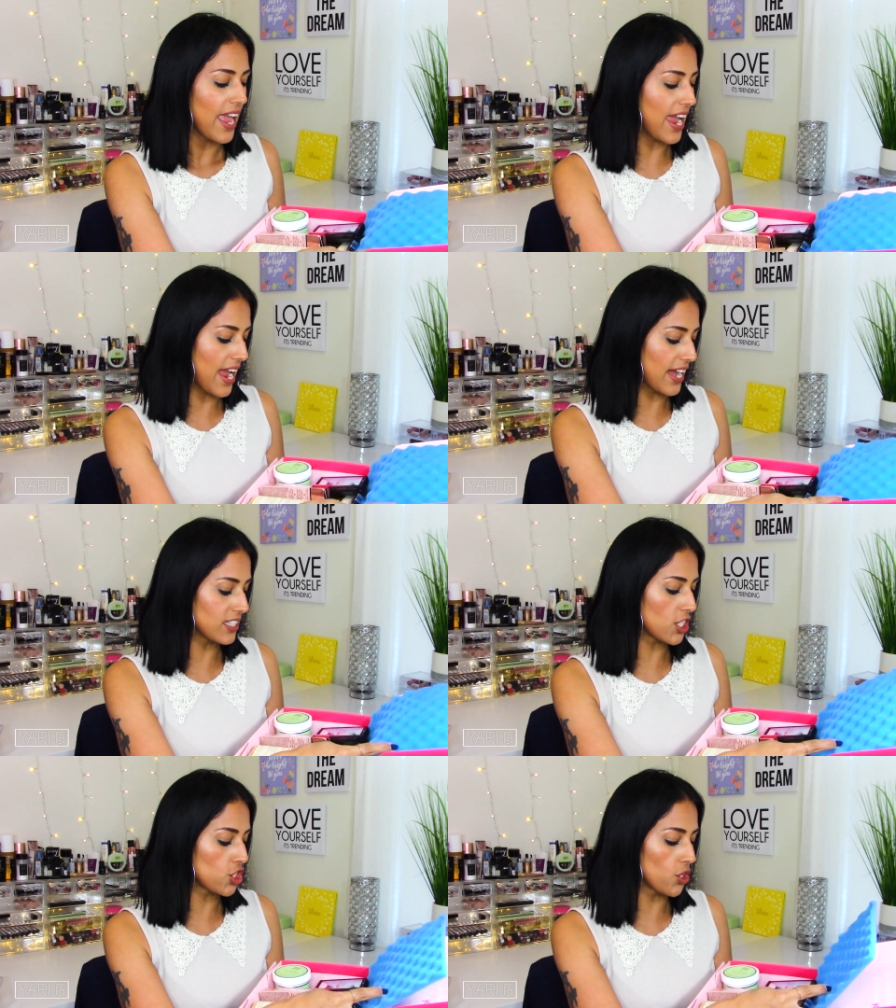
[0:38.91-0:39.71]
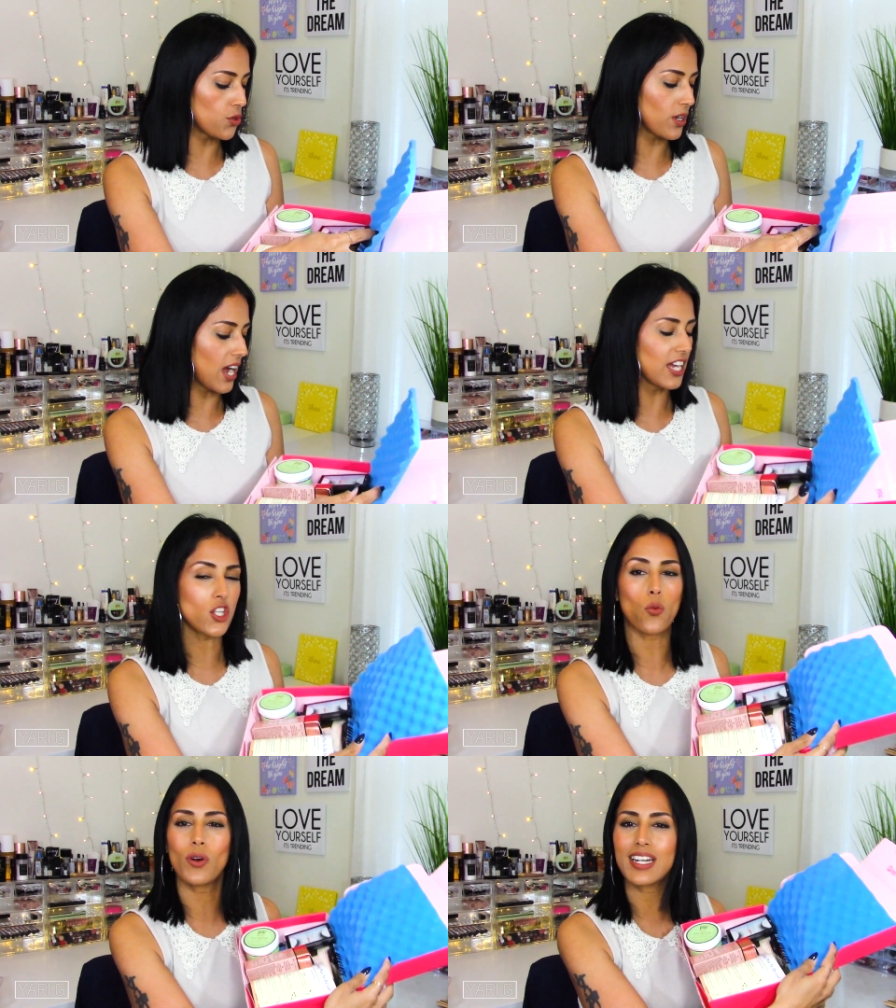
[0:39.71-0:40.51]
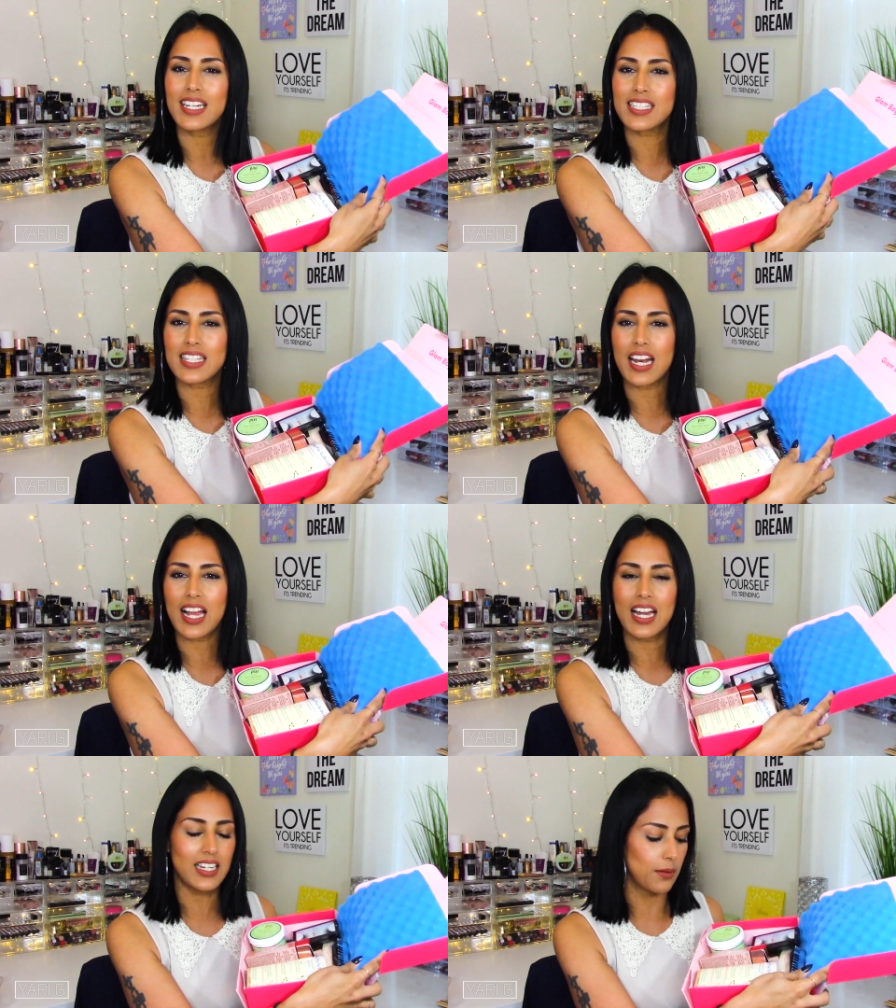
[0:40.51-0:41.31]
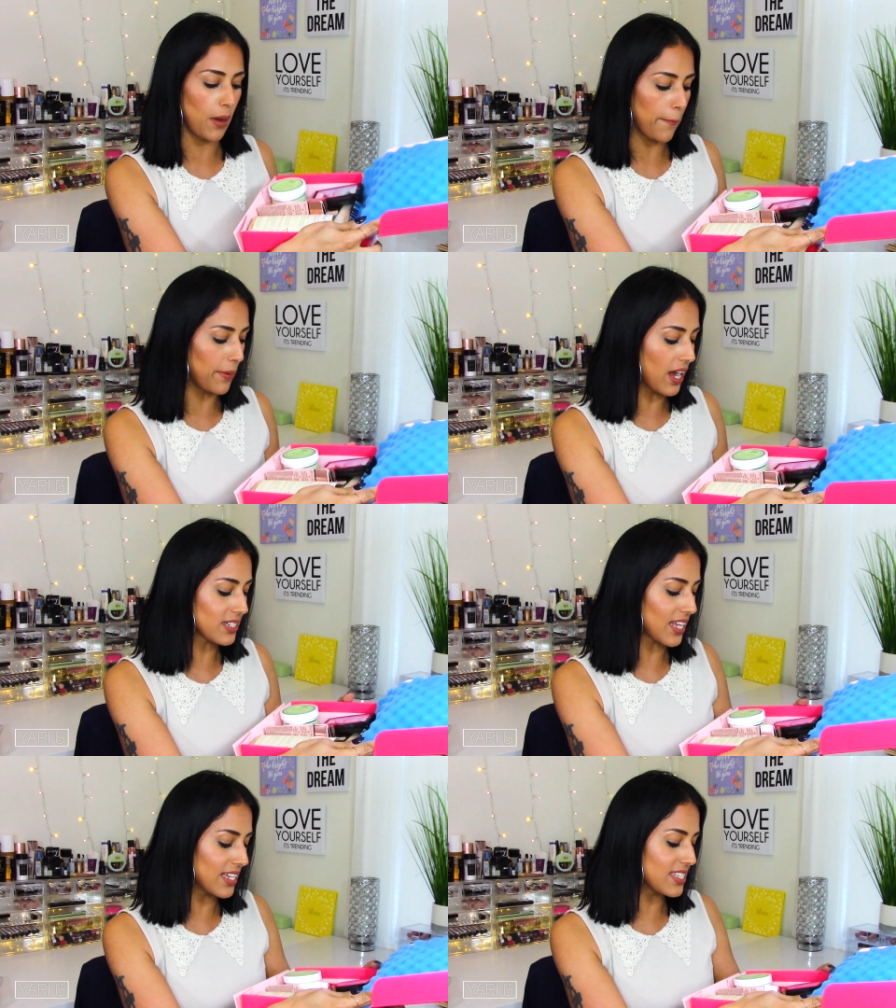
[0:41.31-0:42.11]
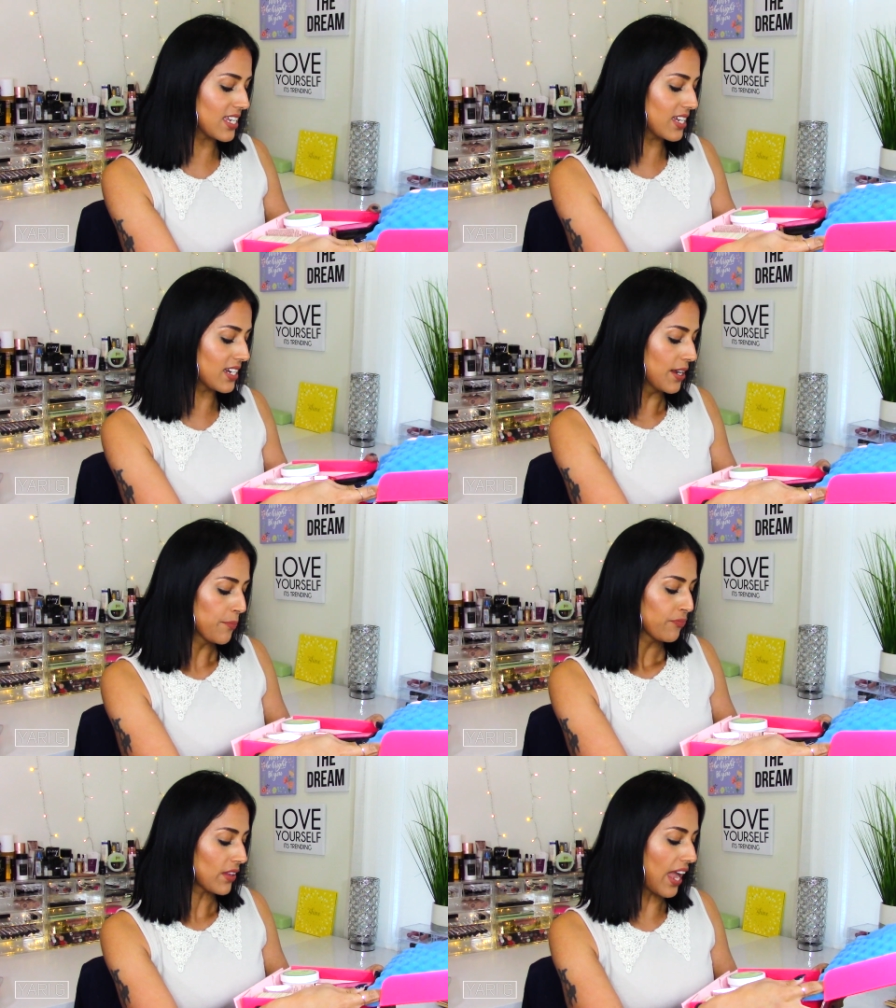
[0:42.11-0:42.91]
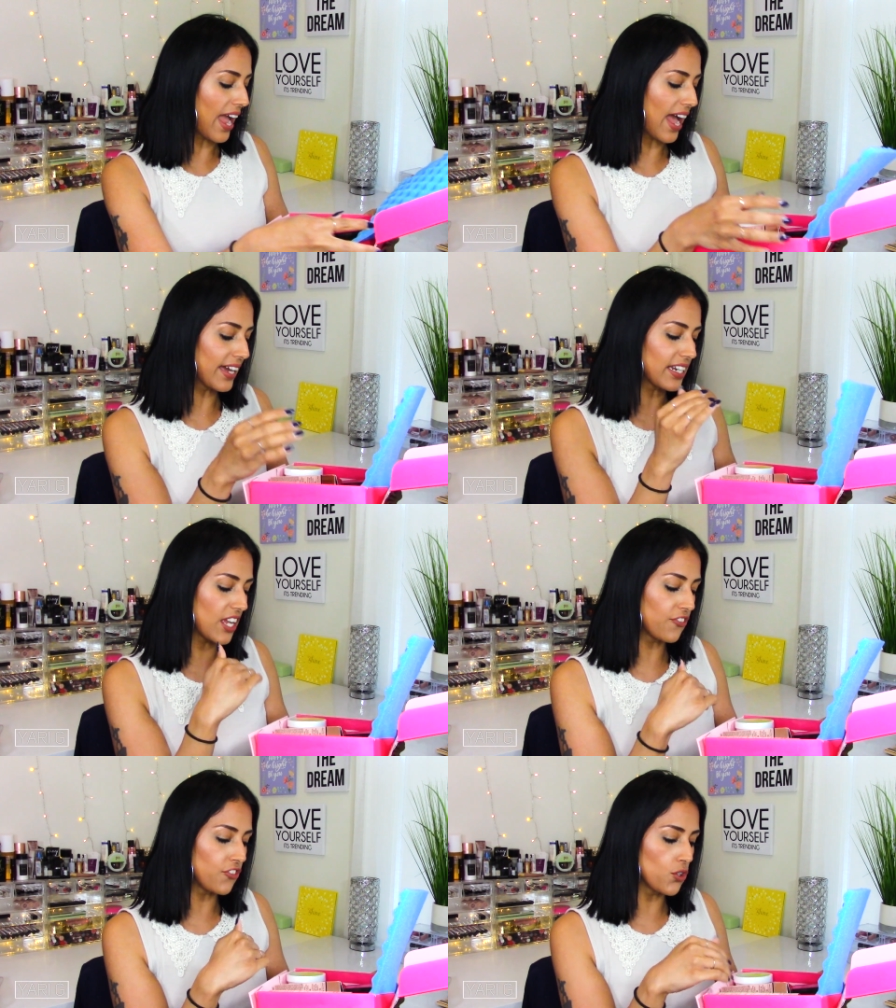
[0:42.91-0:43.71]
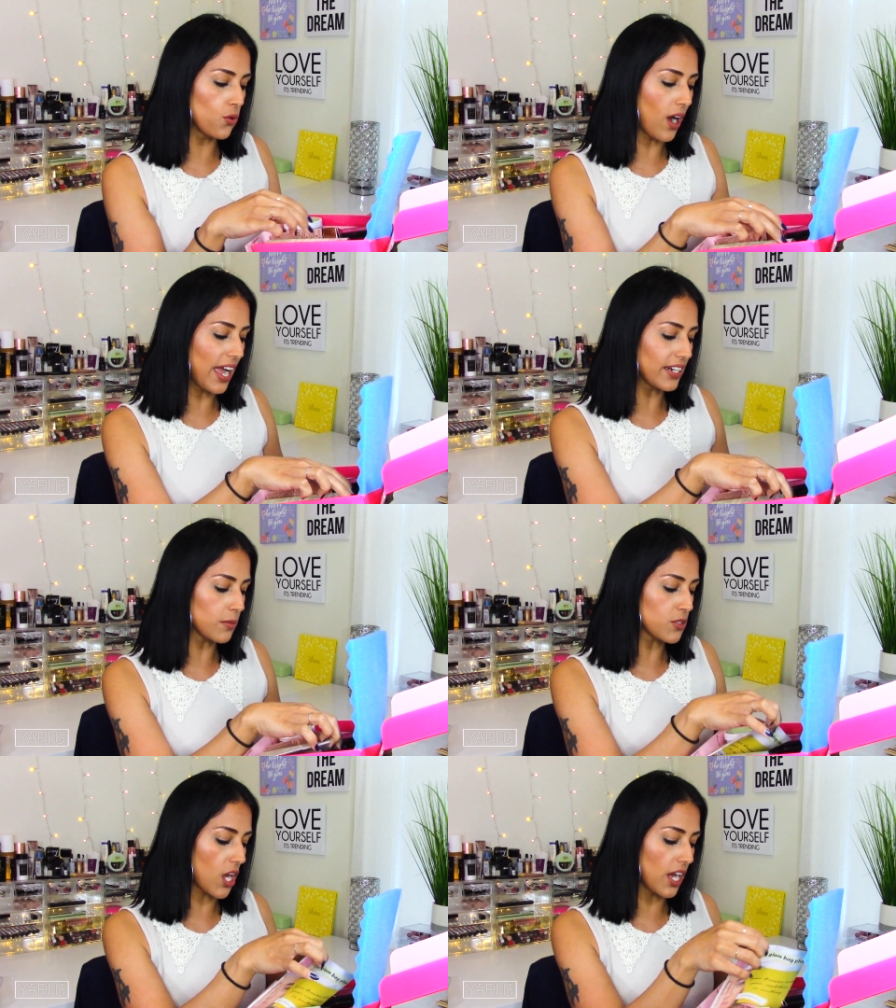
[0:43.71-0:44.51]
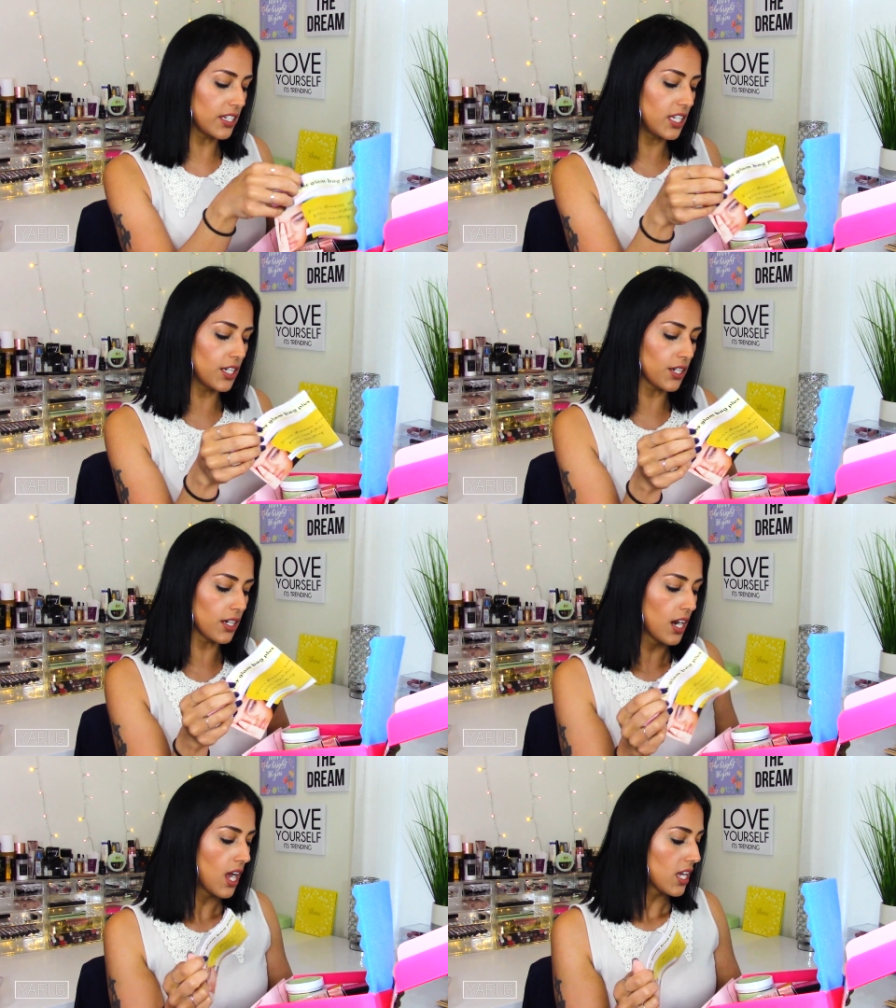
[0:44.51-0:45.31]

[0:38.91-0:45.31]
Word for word: and show you guys what it is that I got in my box. I did add a few items on here.